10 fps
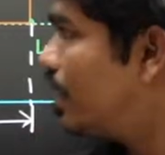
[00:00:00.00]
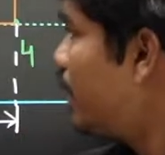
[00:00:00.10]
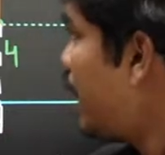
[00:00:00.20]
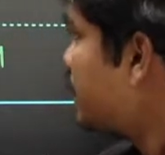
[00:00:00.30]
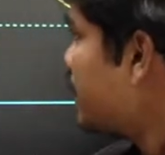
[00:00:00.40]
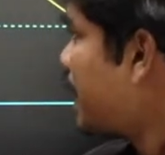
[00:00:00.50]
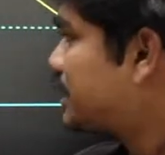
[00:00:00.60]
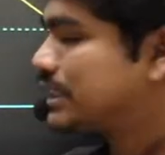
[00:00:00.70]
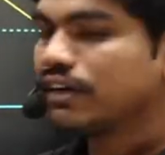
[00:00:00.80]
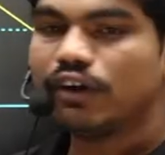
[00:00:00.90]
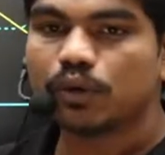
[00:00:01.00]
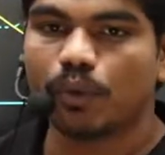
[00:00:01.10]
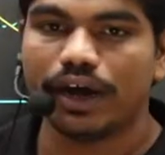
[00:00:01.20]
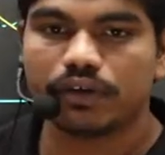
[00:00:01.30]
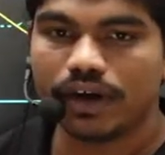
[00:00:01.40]
at x is equal to
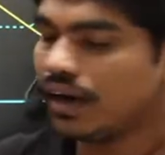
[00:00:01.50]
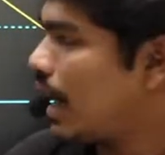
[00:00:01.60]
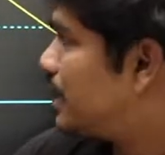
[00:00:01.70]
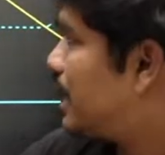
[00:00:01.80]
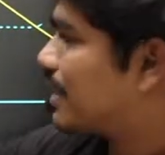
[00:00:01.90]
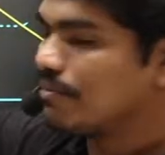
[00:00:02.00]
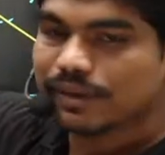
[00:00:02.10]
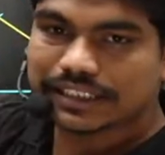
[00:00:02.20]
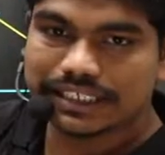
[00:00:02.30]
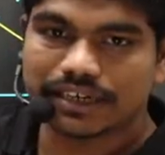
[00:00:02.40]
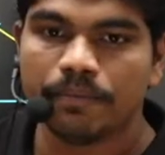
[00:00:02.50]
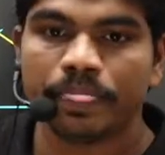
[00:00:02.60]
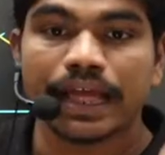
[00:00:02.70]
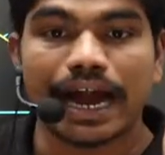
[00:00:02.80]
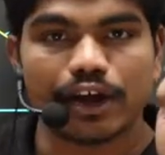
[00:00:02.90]
0.1 and then compress it.
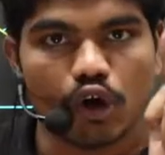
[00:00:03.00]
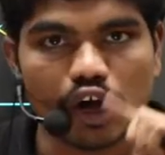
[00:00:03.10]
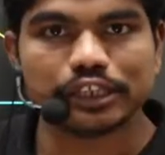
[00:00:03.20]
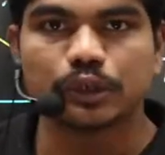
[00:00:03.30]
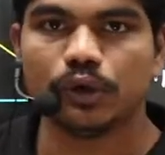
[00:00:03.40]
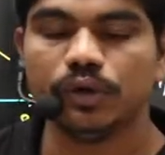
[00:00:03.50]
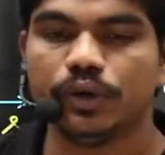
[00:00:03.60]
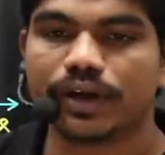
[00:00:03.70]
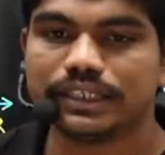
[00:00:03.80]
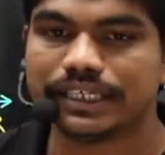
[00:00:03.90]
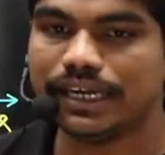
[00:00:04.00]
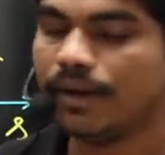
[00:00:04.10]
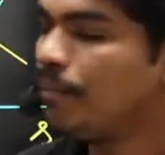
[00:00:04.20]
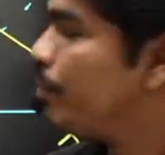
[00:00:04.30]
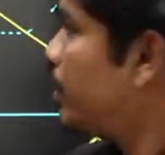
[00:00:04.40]
And also you can see,
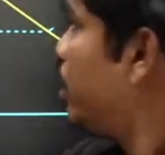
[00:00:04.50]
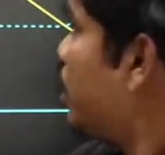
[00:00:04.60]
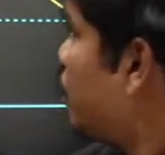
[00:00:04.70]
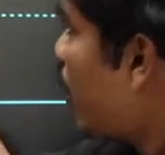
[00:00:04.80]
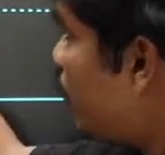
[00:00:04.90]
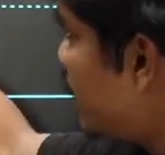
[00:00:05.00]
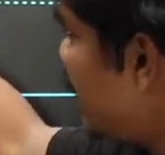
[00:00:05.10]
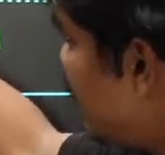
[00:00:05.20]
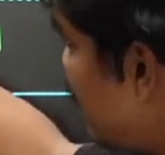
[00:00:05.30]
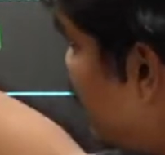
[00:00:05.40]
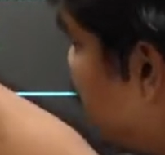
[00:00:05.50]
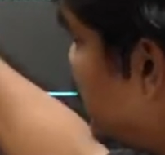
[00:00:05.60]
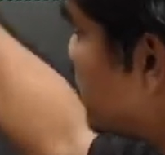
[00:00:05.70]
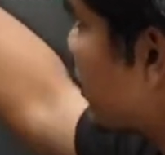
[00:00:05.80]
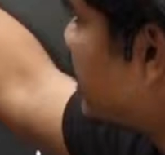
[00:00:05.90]
normally in
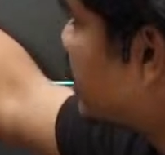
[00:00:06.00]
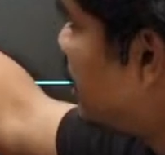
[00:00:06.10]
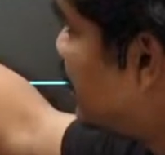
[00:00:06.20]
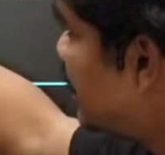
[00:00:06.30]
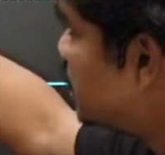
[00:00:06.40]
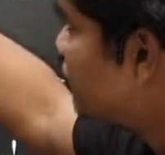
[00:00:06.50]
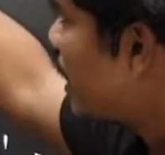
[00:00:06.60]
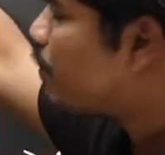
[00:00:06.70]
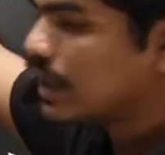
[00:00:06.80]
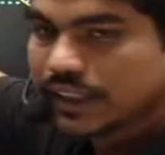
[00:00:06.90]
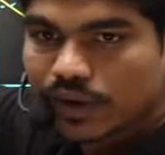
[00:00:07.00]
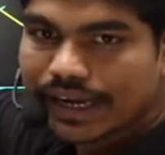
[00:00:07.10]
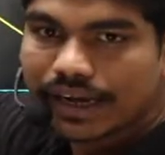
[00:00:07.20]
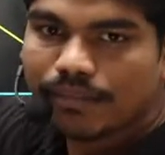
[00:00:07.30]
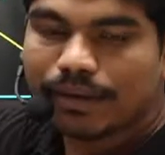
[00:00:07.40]
this location there is vapor,
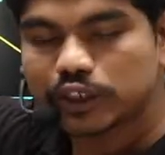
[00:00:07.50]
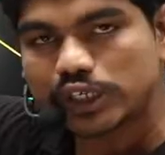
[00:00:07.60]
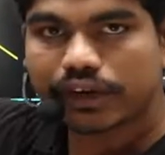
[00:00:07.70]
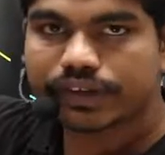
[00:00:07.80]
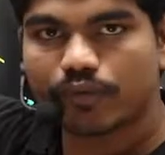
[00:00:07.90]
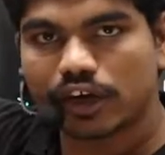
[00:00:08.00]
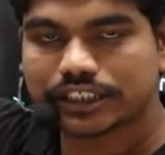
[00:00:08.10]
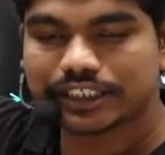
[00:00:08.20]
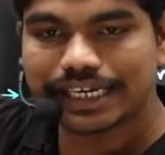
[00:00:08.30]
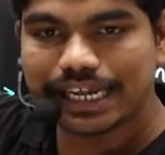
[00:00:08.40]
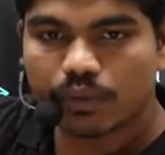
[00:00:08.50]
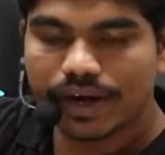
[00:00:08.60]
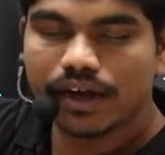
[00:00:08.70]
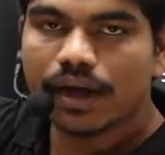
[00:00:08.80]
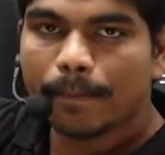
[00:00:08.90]
okay? Majority of the portion is in liquid,
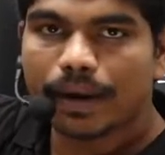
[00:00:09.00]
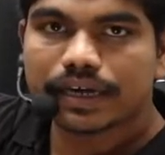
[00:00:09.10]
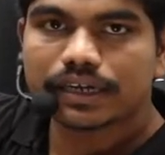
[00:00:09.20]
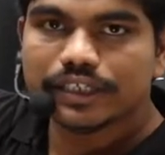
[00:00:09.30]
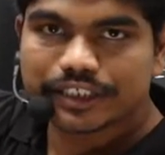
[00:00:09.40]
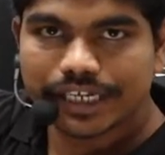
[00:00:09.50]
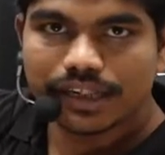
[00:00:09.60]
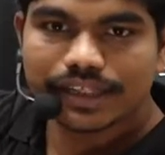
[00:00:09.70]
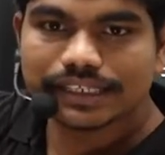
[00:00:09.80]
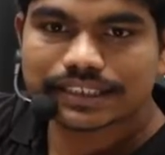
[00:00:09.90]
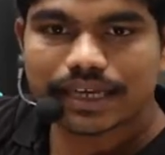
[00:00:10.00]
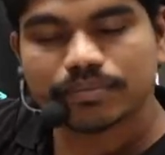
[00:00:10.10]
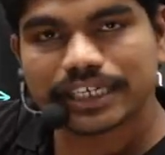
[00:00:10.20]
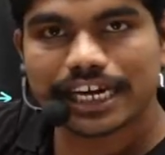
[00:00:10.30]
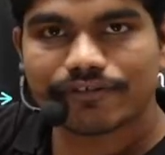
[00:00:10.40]
but still there is some
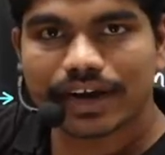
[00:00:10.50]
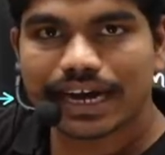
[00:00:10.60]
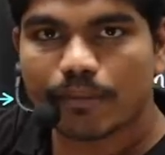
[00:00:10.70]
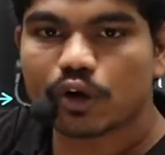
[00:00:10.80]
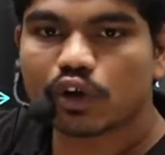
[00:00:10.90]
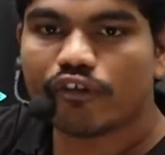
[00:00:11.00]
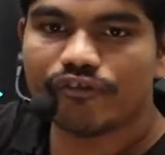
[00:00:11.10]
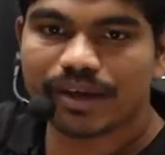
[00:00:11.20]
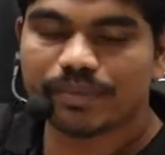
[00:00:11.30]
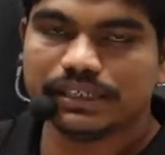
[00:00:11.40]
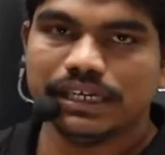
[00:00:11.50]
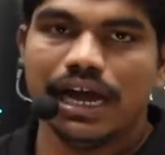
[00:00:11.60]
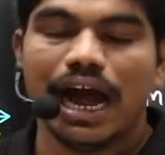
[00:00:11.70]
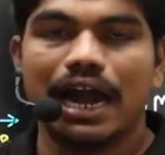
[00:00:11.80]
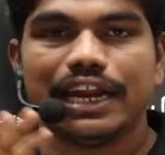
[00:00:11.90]
significant amount of vapor.
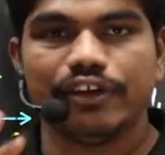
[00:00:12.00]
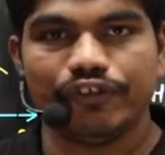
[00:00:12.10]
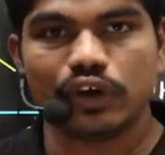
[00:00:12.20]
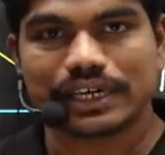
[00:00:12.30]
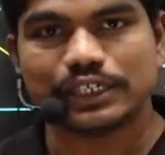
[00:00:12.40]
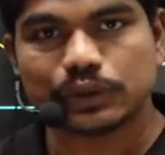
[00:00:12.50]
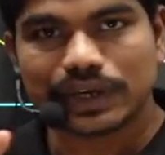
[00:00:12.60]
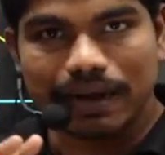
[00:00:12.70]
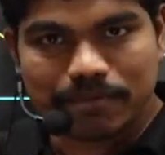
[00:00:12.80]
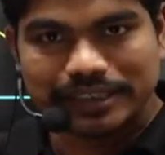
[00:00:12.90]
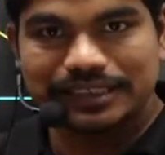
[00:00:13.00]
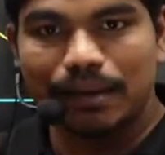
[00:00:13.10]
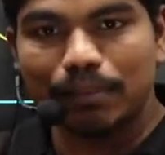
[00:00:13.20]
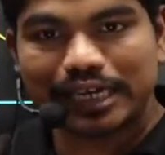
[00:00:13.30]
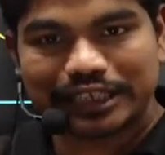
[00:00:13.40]
And if you try to compress the
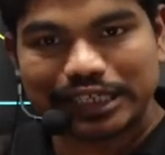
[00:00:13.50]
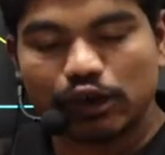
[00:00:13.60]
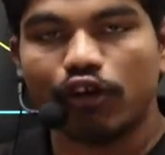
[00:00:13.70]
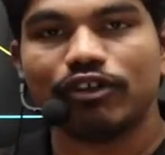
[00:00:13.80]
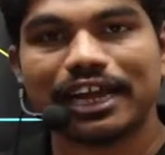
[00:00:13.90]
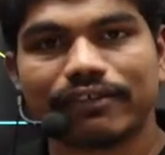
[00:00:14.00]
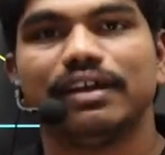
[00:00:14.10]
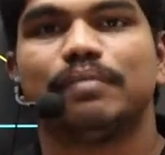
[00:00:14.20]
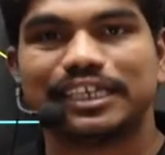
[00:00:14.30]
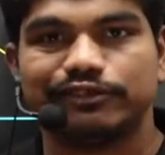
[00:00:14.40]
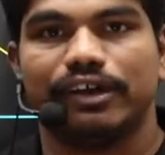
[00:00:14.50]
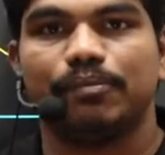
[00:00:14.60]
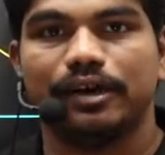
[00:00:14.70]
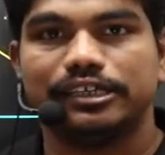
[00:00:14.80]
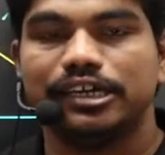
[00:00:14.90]
mixture of liquid plus
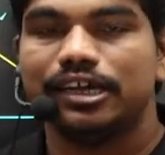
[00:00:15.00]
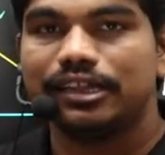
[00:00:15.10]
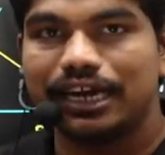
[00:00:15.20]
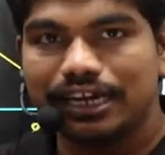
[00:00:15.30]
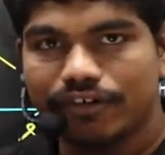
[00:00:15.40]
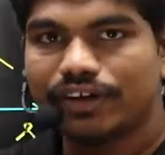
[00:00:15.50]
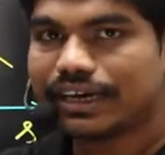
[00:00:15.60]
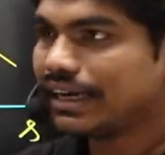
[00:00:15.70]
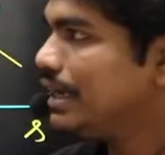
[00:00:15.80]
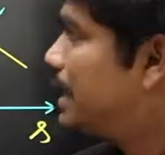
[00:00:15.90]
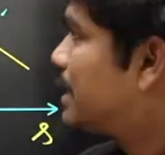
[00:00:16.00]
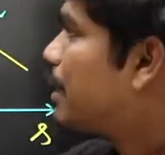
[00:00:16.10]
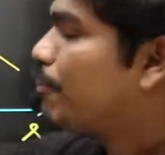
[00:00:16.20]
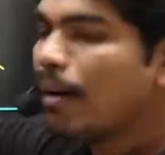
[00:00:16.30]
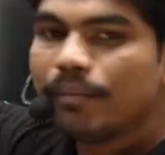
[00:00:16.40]
vapor, then definitely the
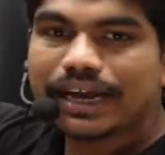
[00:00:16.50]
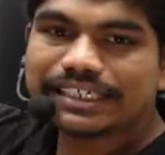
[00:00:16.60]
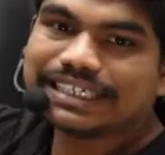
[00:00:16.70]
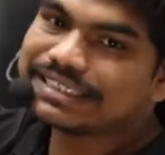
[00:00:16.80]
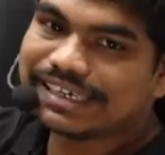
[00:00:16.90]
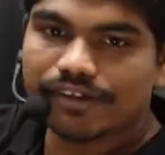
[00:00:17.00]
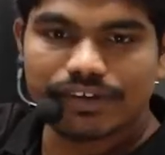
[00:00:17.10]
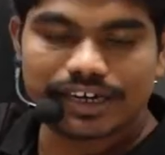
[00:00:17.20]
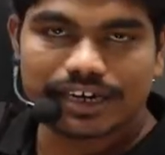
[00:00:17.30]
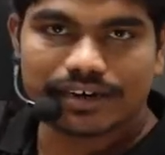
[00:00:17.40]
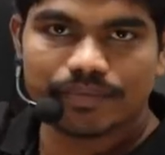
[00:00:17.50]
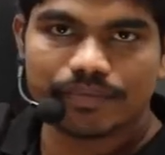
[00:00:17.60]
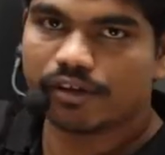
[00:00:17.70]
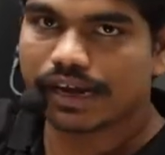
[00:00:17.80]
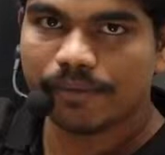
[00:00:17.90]
pump gets easily affected,
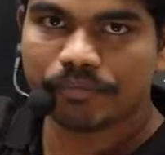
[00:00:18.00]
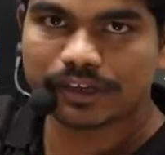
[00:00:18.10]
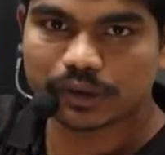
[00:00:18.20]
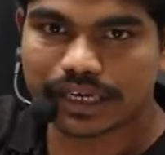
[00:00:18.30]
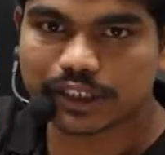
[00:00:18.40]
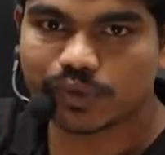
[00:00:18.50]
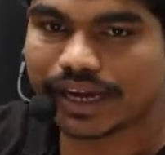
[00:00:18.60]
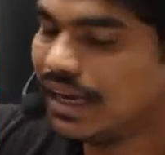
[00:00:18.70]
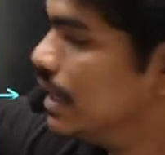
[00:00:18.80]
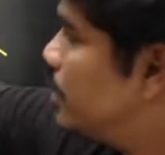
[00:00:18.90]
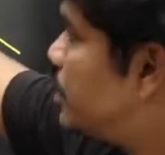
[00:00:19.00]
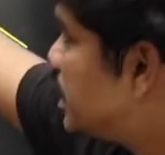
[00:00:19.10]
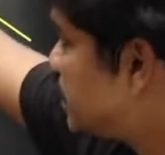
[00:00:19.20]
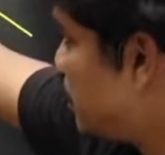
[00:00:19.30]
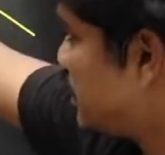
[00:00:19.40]
okay? So that's why
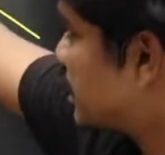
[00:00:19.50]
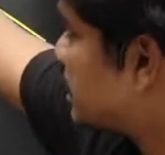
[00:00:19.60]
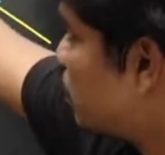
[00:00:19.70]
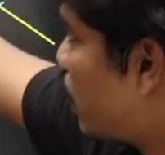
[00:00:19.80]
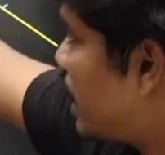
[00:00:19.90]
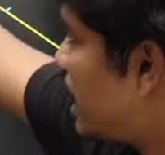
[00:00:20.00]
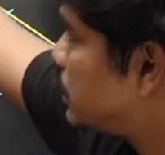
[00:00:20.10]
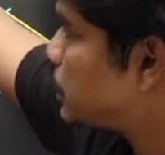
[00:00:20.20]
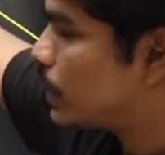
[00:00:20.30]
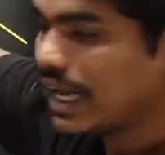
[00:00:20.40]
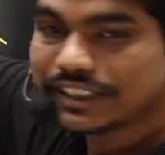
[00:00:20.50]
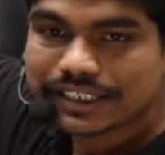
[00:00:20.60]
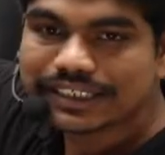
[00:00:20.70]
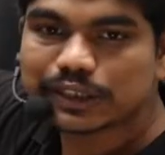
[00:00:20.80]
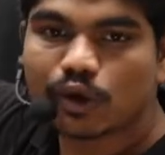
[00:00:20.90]
this process 1 dash 2 dash
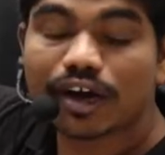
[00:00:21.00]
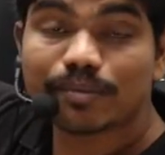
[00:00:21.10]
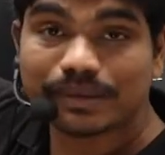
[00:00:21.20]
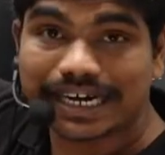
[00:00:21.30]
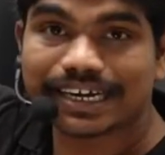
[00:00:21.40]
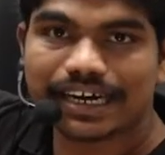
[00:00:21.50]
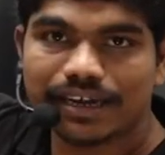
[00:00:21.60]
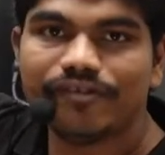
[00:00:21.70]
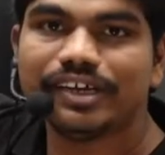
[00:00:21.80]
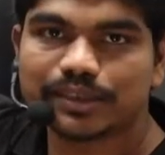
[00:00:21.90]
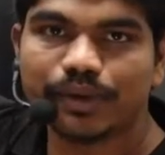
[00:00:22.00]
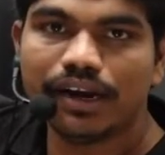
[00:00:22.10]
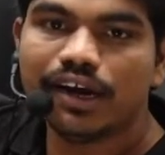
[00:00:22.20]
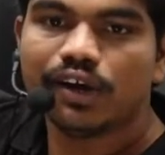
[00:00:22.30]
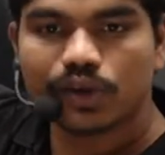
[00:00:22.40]
is not practically feasible
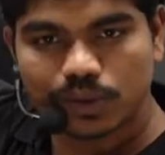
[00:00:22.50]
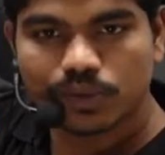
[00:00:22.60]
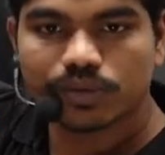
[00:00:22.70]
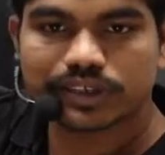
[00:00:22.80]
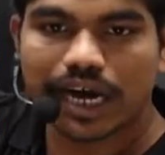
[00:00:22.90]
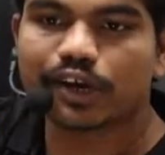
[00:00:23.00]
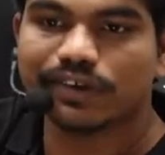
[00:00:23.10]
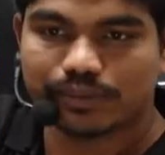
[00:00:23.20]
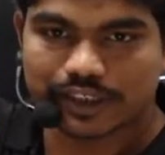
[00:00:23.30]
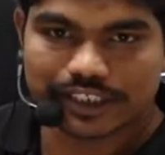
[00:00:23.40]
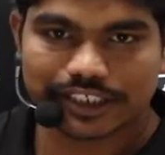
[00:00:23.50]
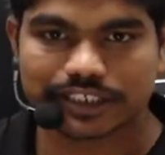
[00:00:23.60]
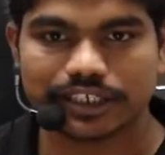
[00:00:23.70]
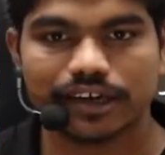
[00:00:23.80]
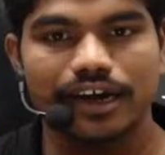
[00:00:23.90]
to start your
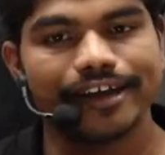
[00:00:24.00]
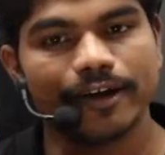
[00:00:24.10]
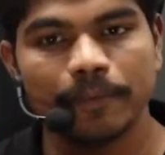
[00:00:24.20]
process. Clear?